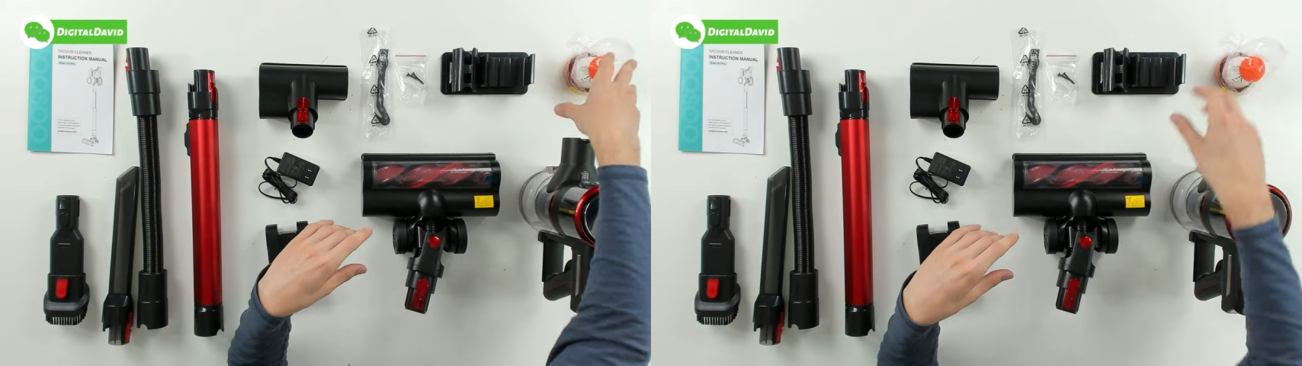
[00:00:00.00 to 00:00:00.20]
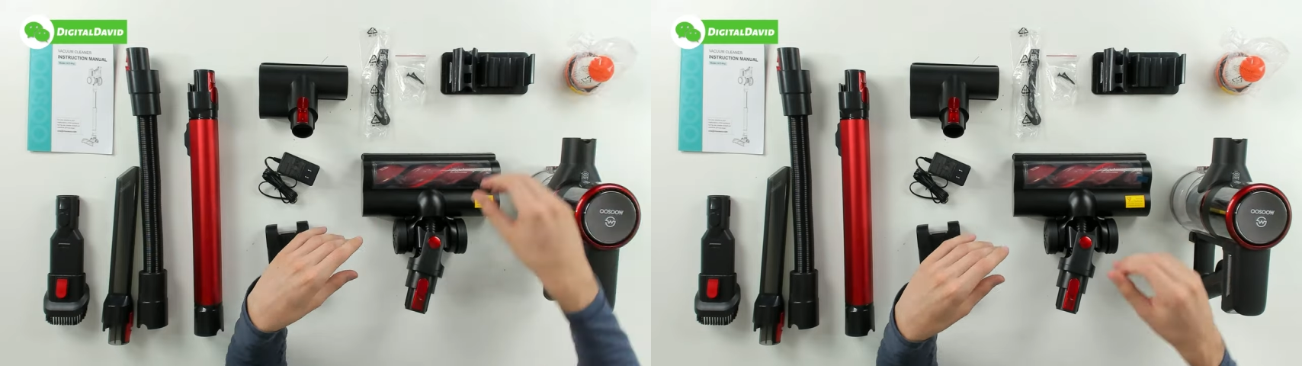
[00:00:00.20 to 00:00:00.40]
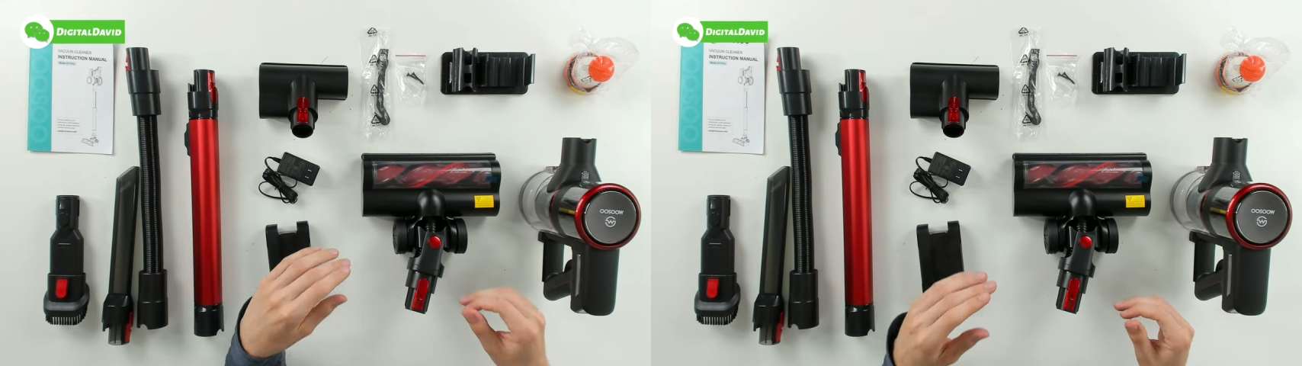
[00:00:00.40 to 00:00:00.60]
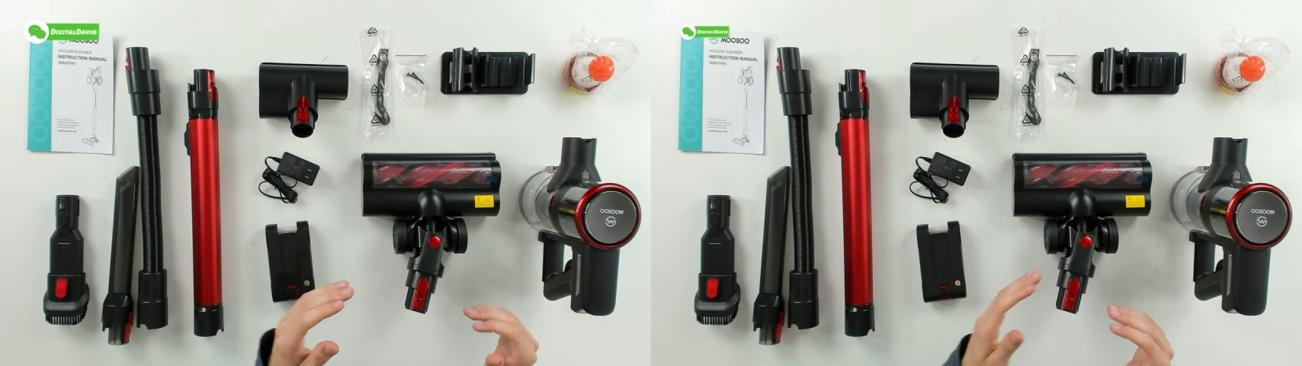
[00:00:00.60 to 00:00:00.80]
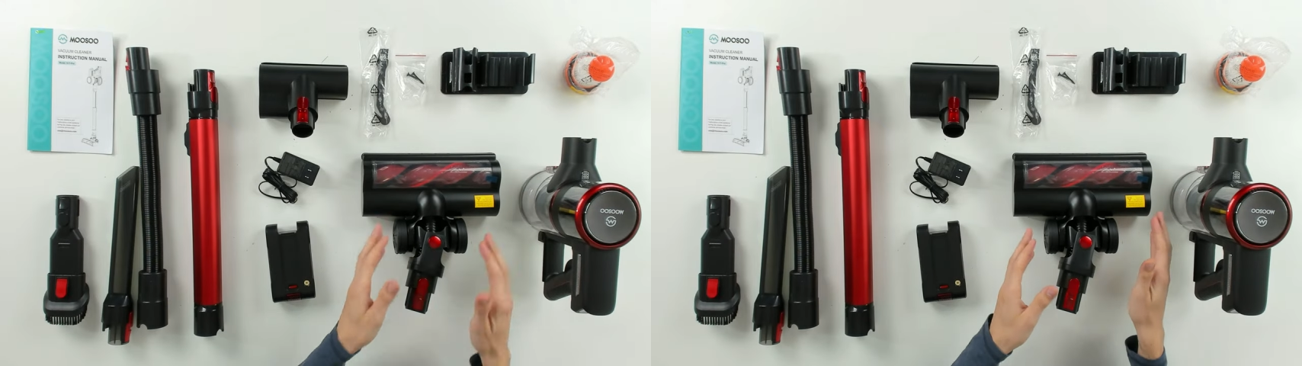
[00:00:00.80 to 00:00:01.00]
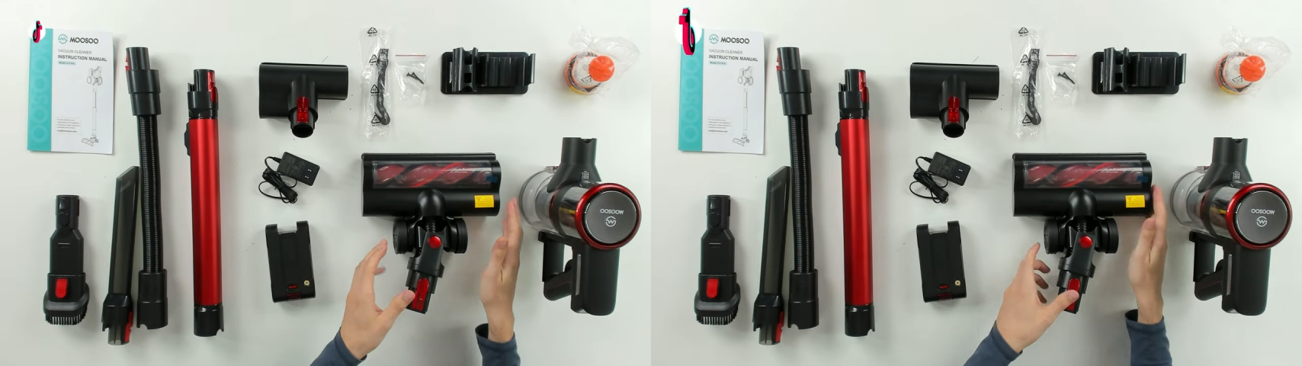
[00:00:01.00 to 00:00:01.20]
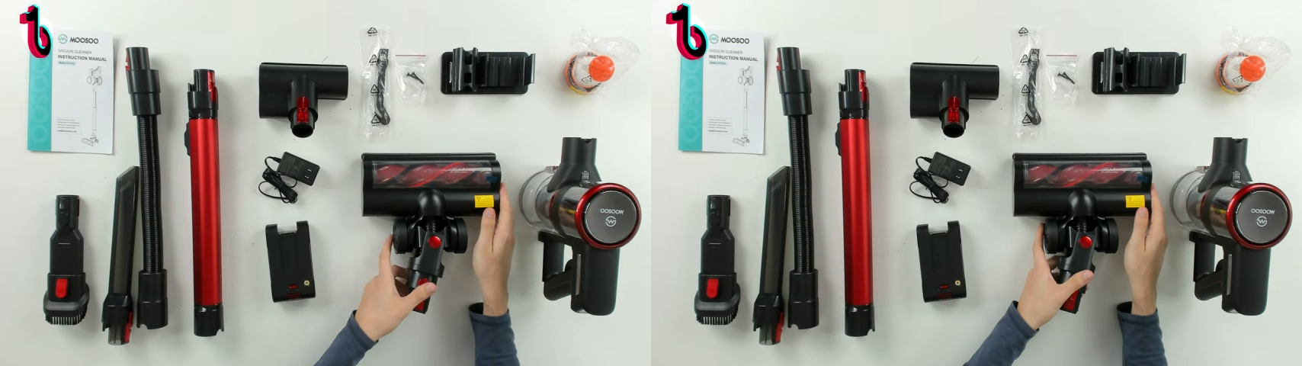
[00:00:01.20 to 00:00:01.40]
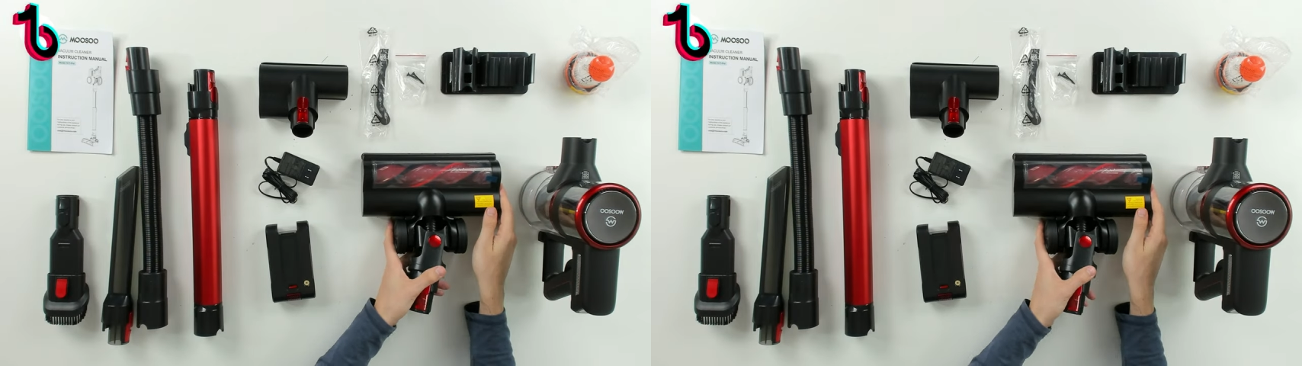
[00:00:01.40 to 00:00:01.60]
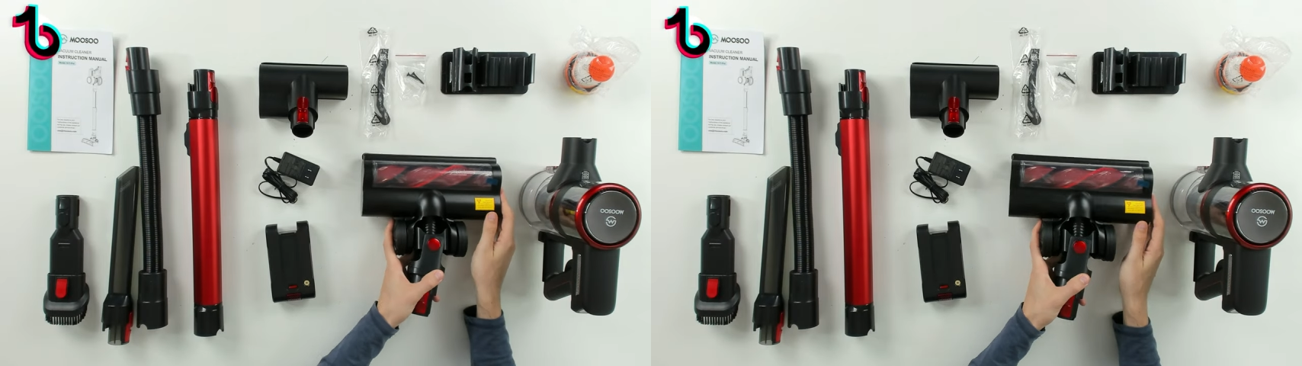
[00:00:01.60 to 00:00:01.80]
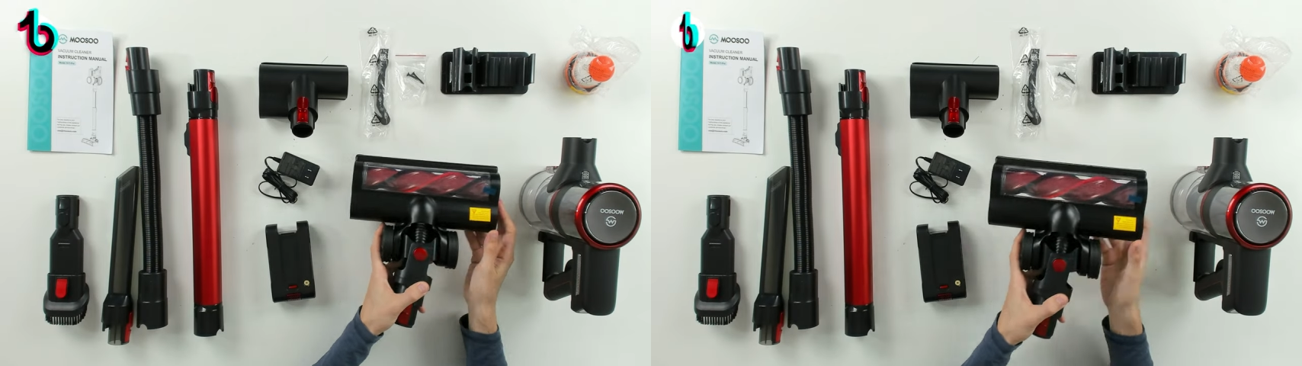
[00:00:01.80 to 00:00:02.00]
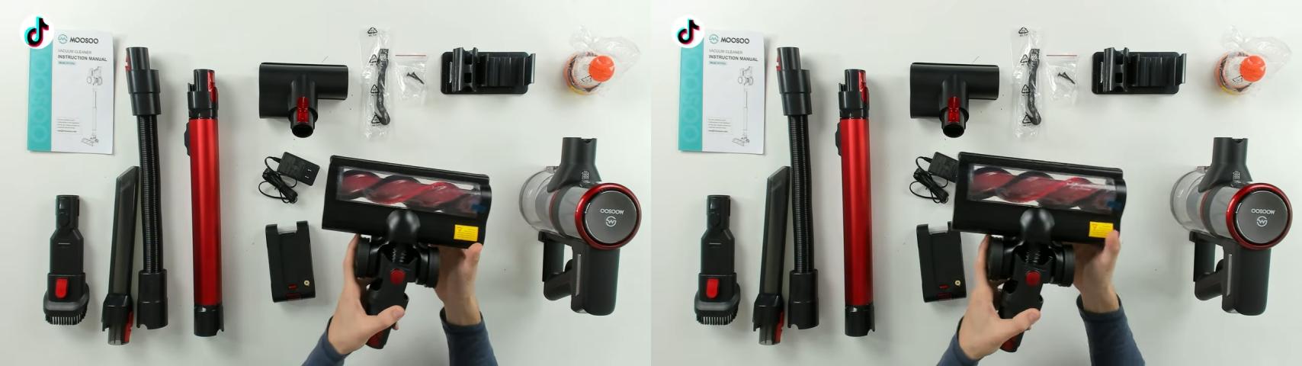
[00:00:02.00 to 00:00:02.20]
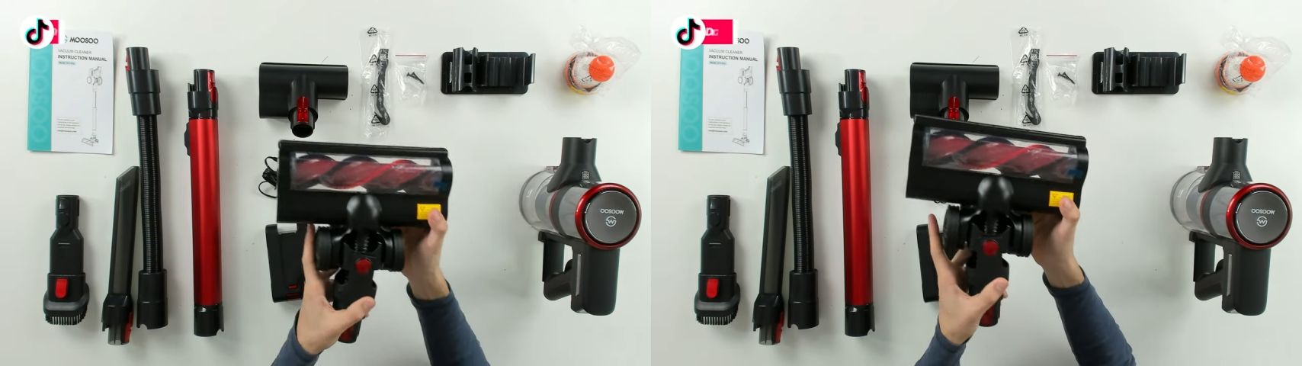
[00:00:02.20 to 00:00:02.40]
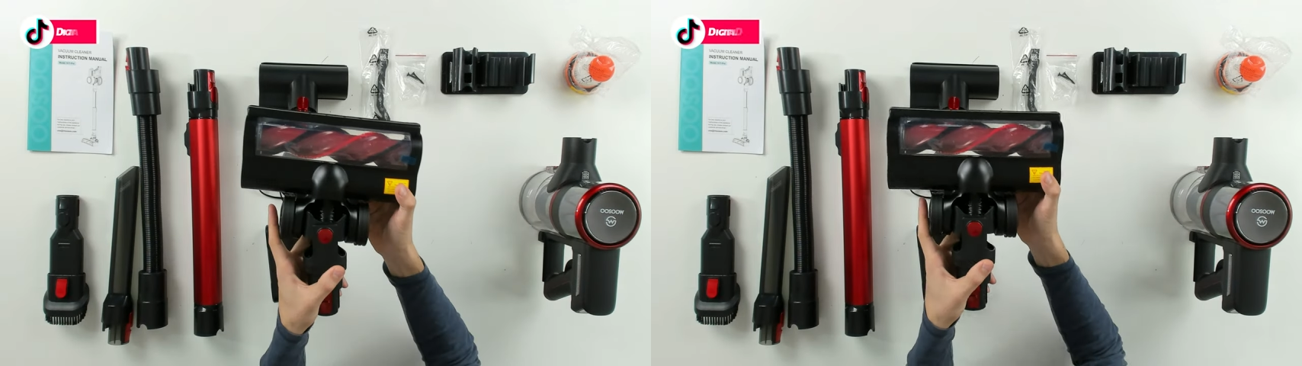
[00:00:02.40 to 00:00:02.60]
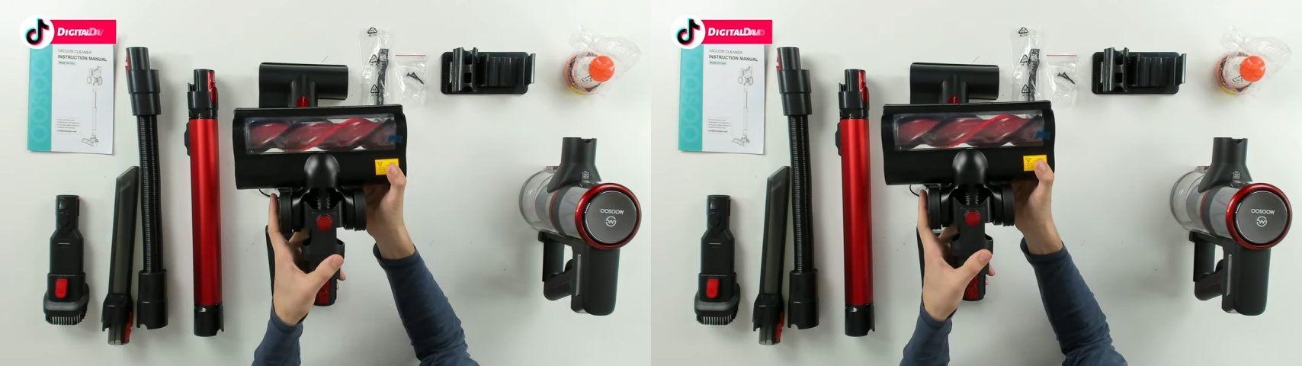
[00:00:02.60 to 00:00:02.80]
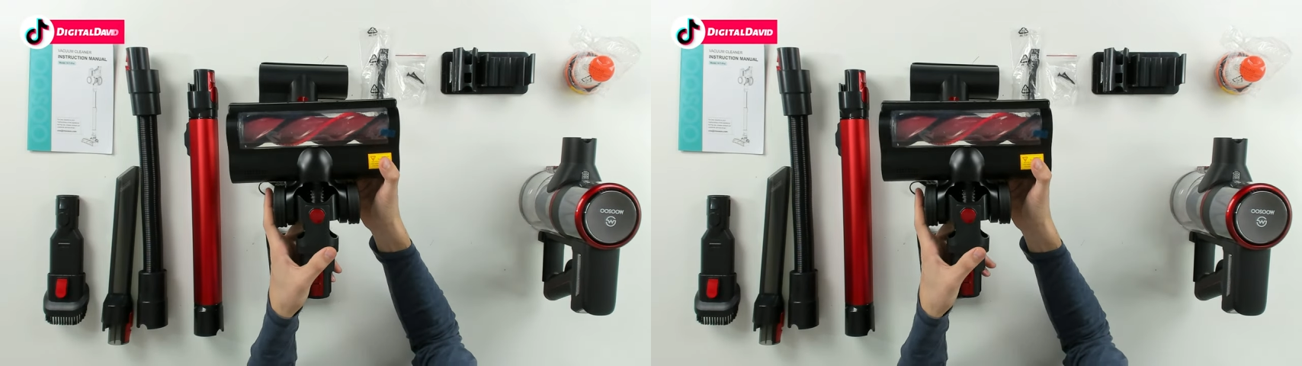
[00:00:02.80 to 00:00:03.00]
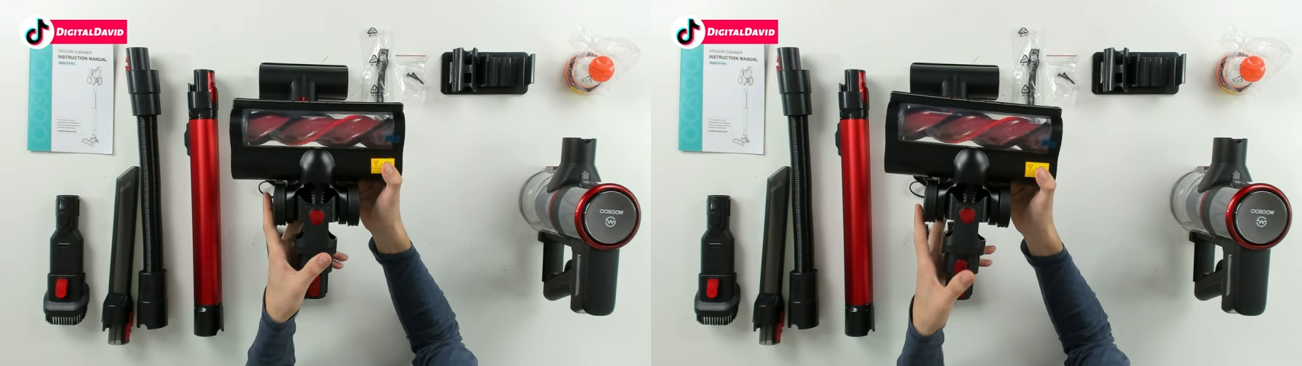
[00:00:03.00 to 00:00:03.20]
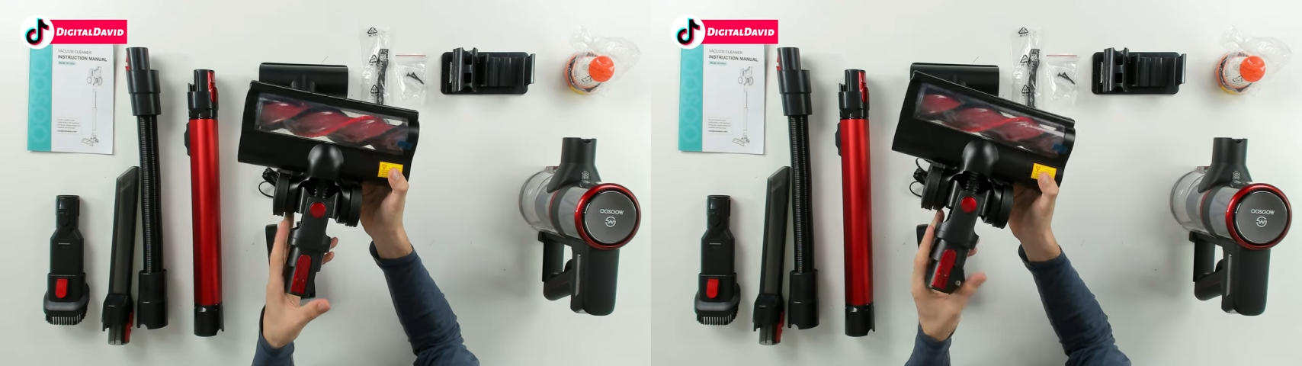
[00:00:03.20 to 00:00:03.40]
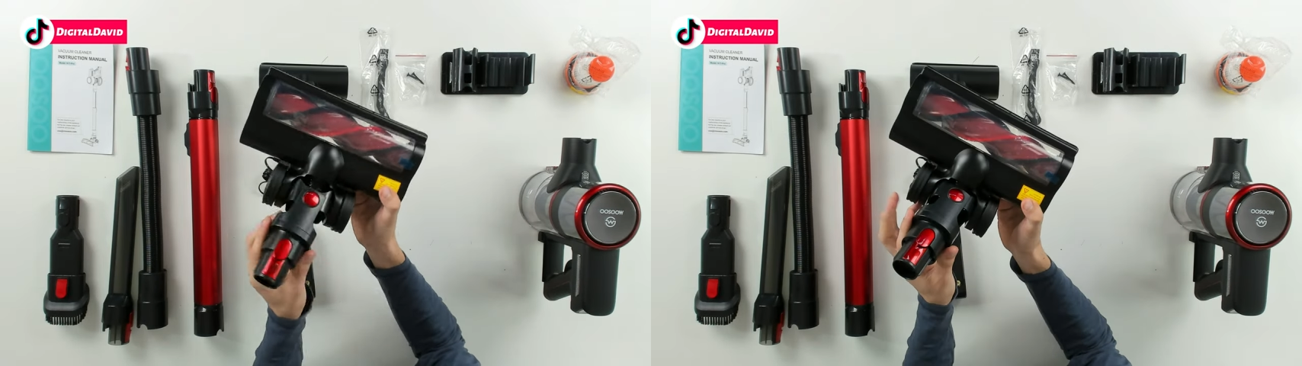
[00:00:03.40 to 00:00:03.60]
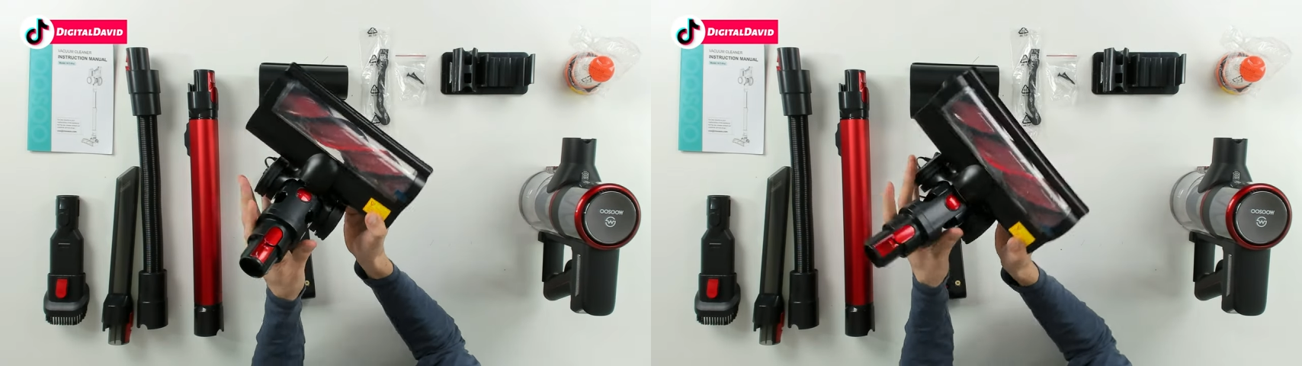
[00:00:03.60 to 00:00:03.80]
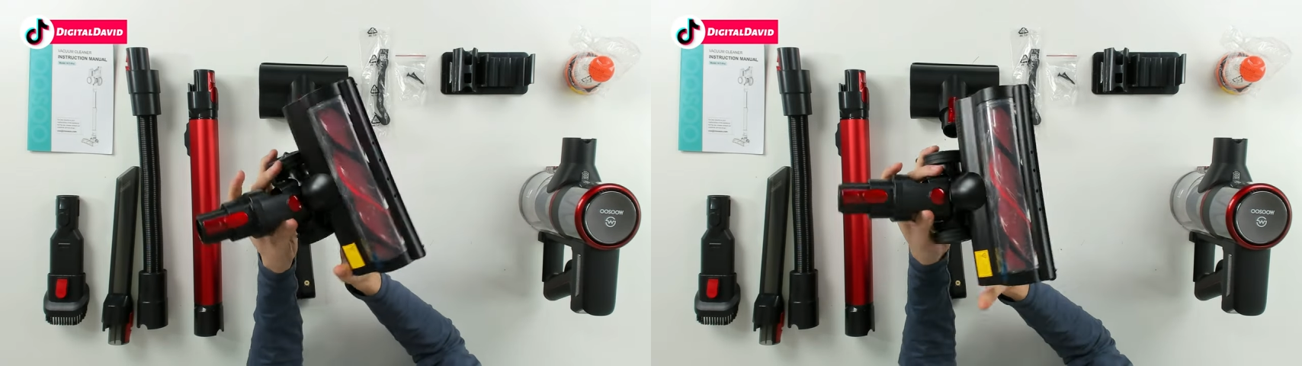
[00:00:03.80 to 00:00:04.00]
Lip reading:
[unreadable: no face in view]